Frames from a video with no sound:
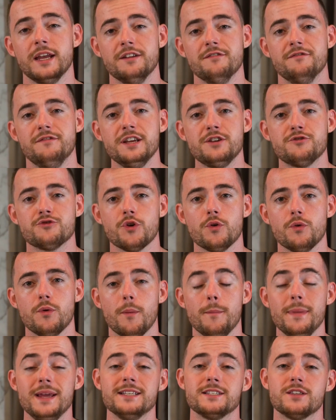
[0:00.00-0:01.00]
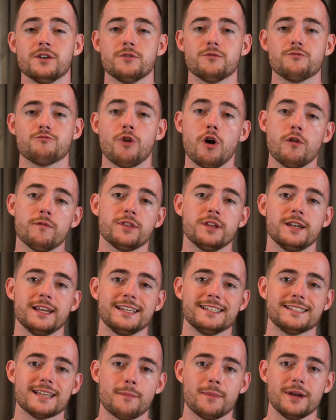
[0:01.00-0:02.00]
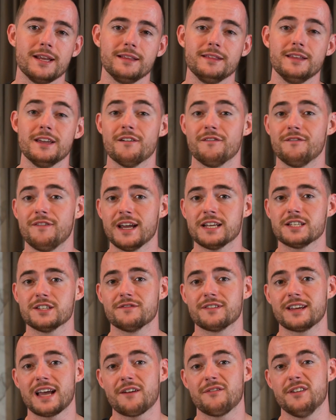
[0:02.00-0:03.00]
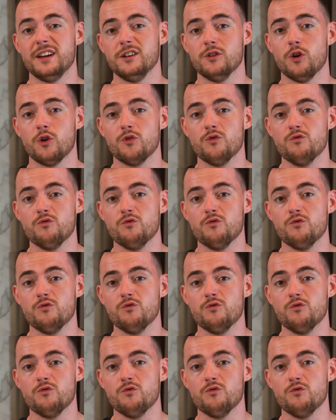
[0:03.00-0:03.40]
In vitro means that rather than examining the effects of caffeine